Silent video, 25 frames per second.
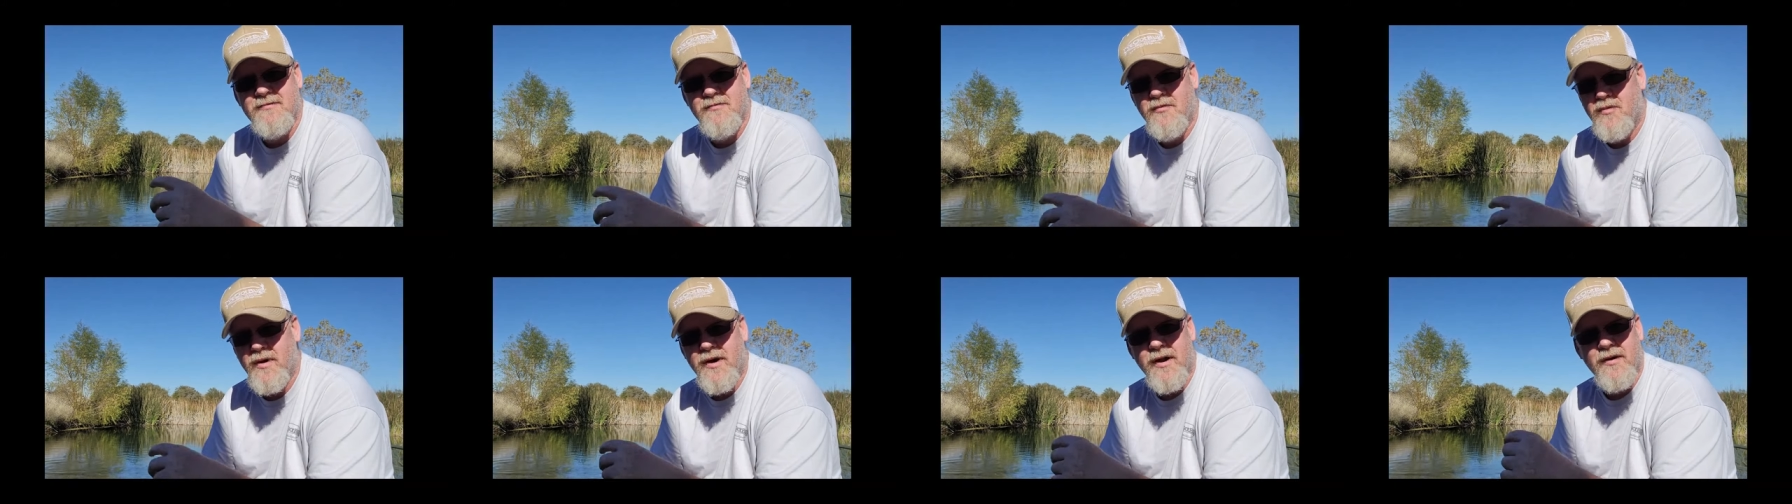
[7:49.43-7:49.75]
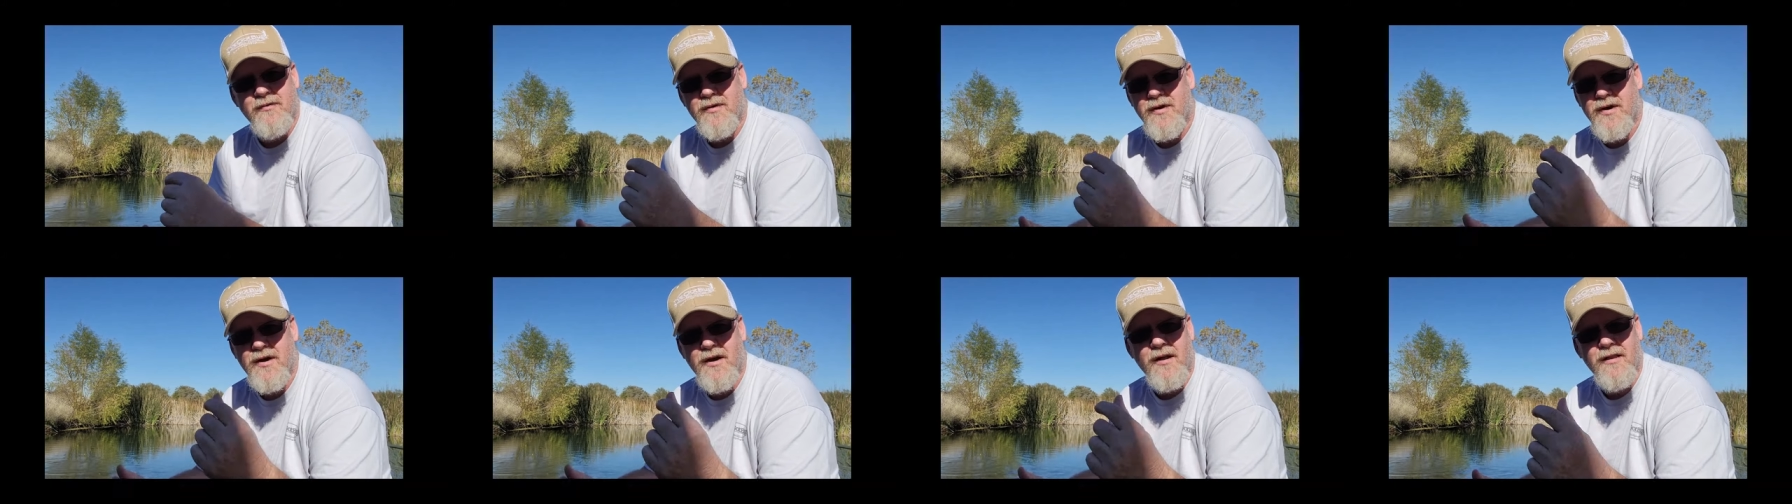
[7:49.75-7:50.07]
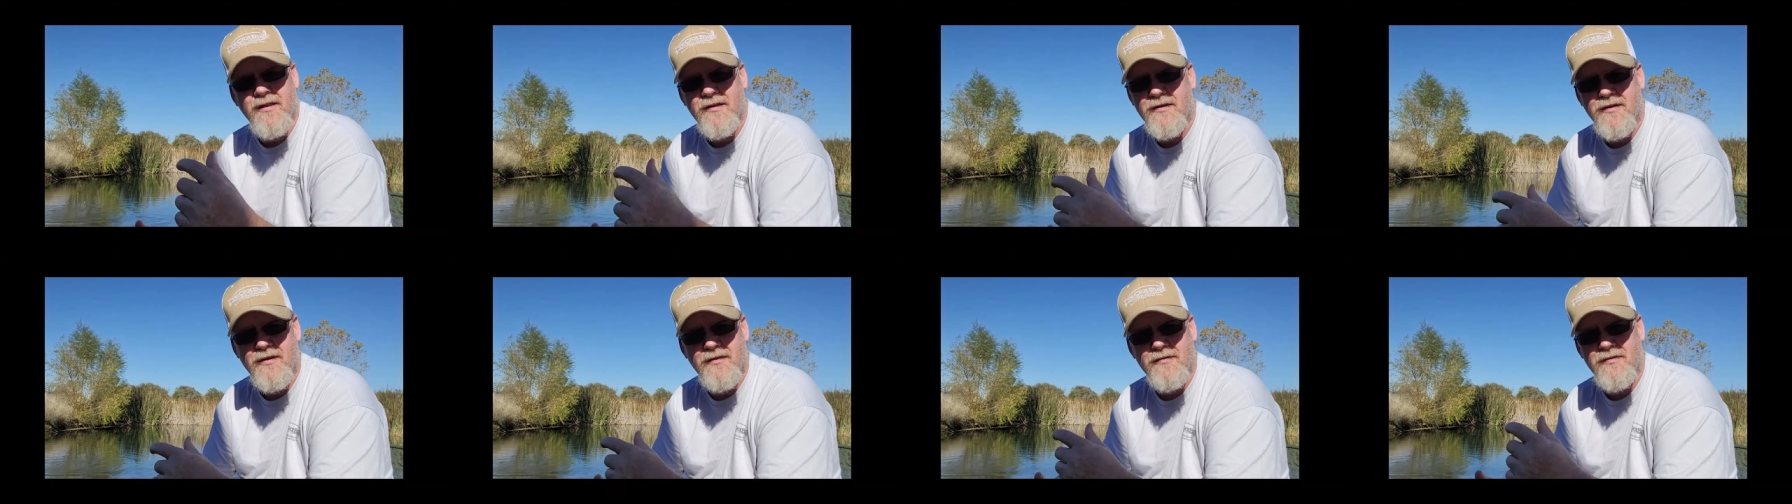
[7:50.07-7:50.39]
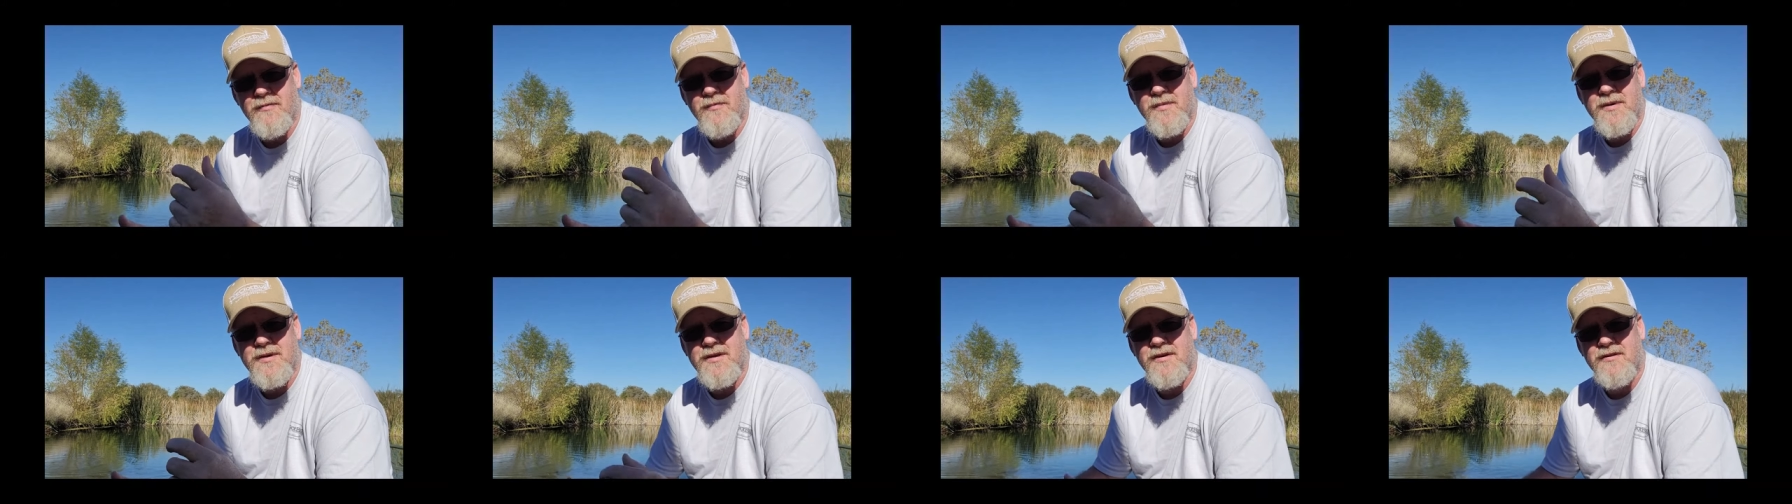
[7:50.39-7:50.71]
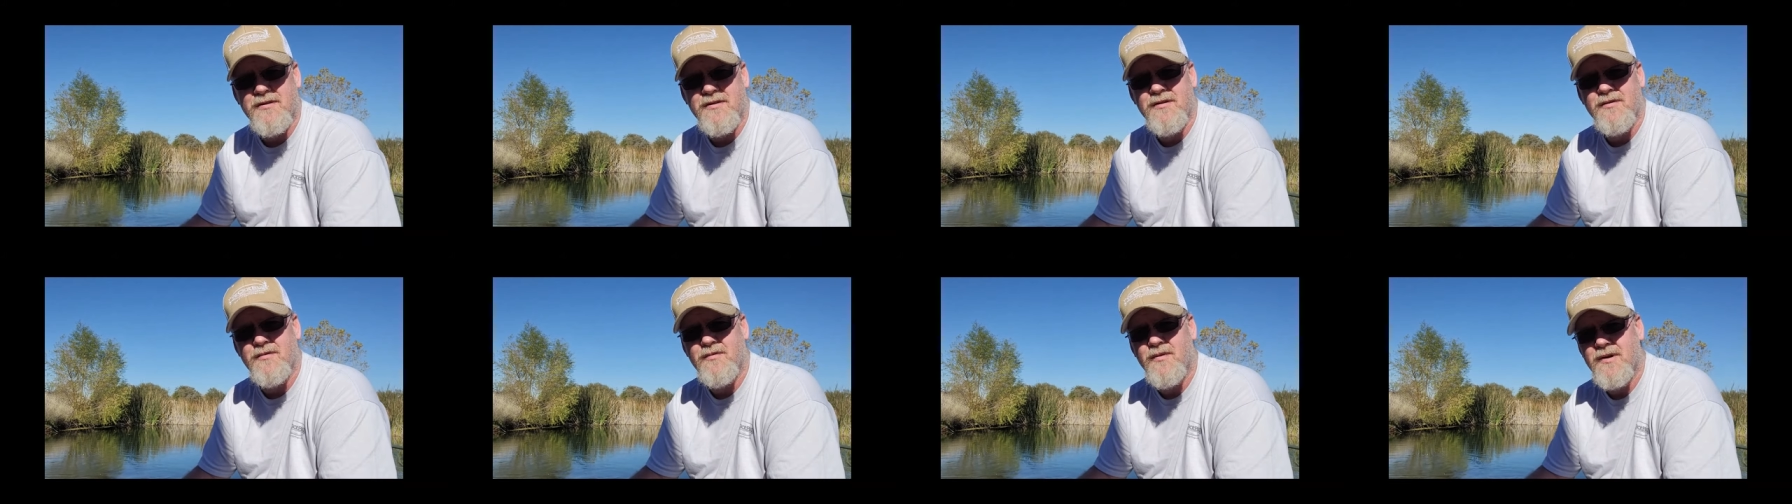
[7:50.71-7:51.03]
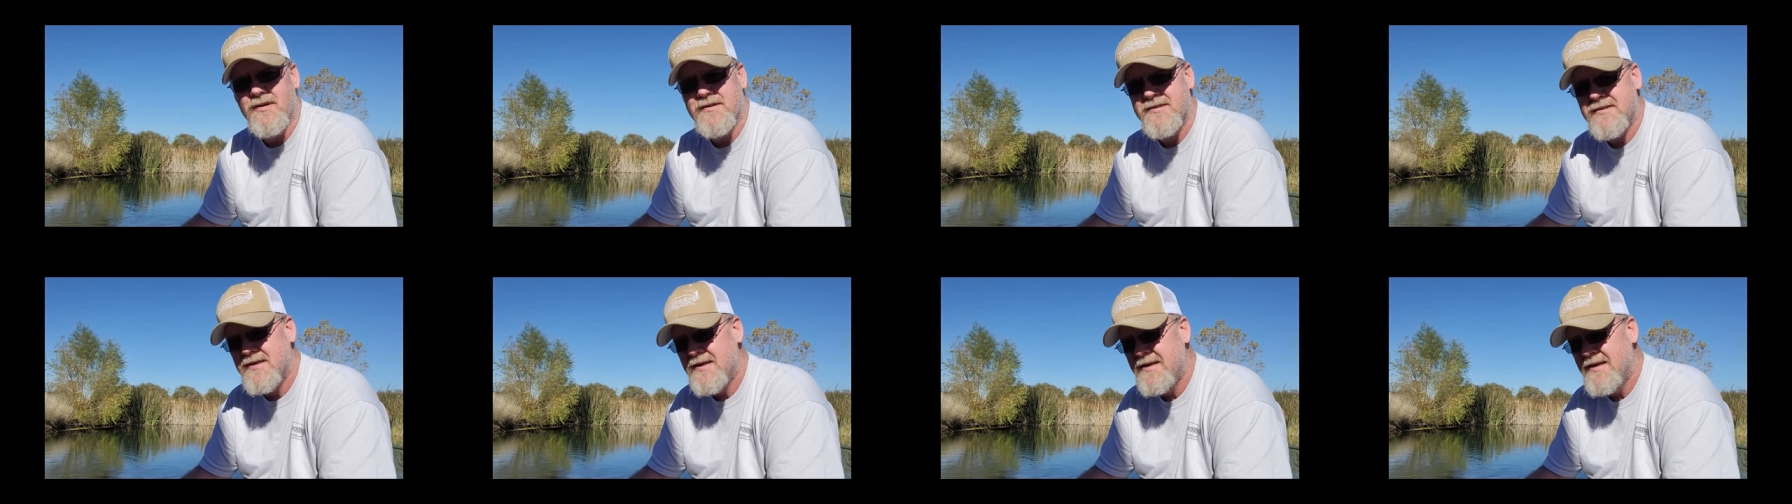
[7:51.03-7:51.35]
whatever color of the material
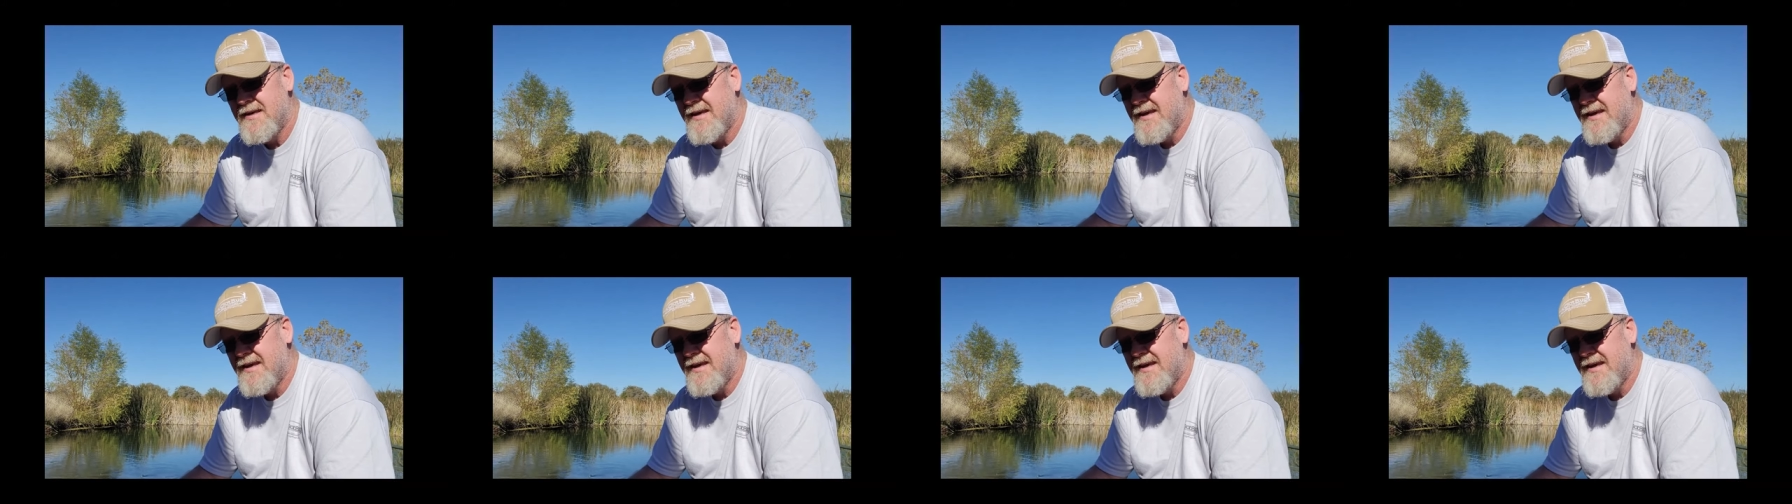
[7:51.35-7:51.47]
was.